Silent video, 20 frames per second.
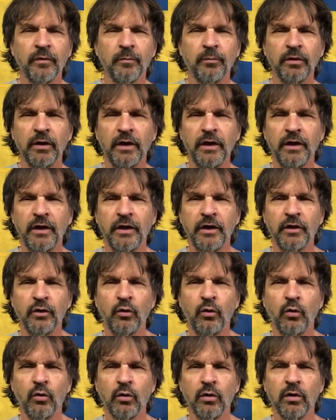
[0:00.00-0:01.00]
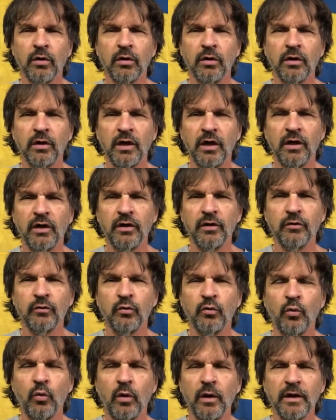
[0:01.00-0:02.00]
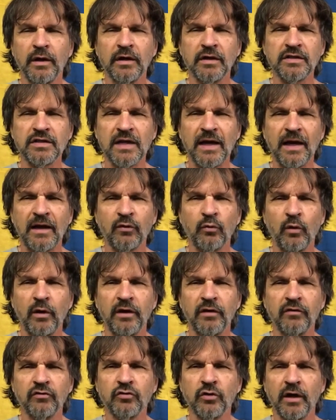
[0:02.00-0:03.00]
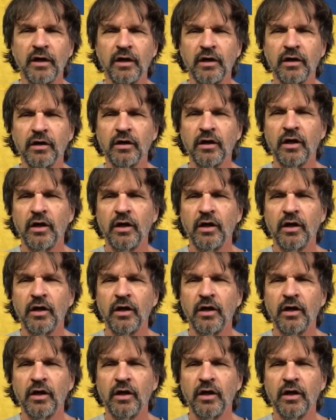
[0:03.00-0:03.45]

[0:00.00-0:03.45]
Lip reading: playing or one exact way of training.